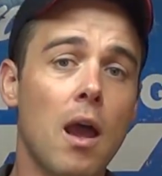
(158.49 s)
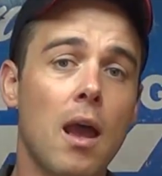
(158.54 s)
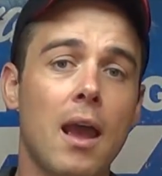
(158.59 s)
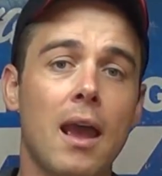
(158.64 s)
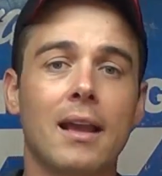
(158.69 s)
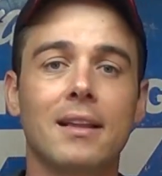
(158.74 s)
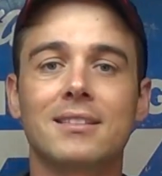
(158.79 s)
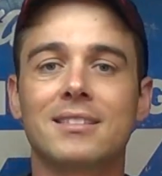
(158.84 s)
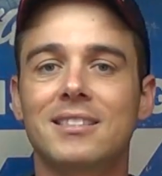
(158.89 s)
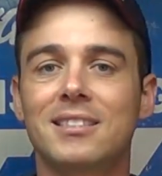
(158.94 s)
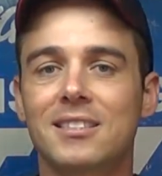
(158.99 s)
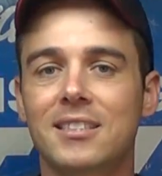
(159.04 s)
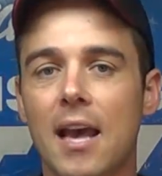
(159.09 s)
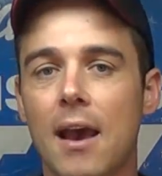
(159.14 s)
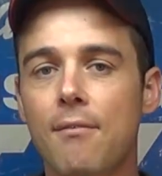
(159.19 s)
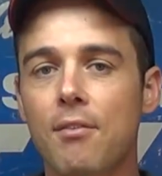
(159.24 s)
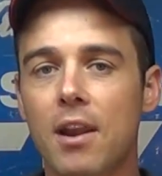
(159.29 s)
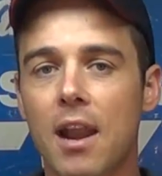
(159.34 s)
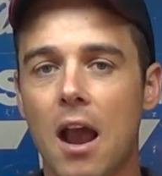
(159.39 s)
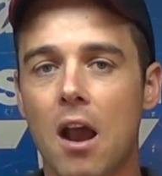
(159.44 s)
and
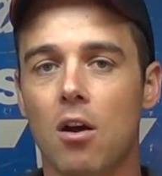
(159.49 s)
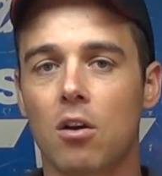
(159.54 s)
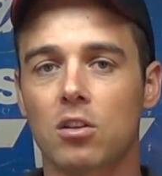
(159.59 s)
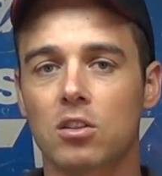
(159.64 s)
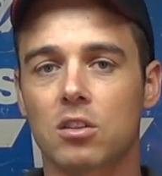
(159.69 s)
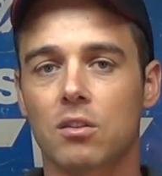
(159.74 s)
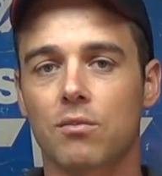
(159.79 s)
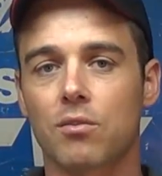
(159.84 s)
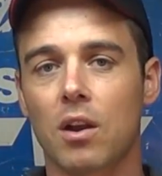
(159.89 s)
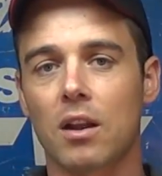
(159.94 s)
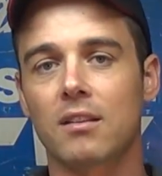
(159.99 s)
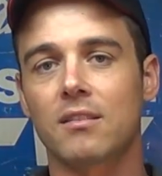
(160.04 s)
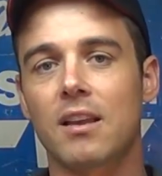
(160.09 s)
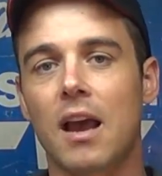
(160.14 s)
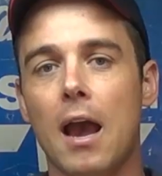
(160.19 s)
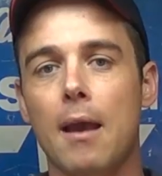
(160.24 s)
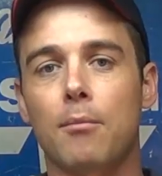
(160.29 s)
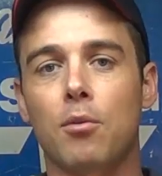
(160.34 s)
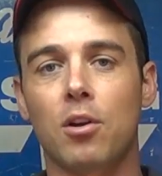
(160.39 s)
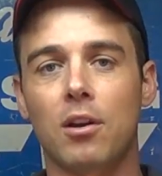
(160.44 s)
7 hours of
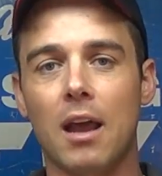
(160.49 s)
runtime on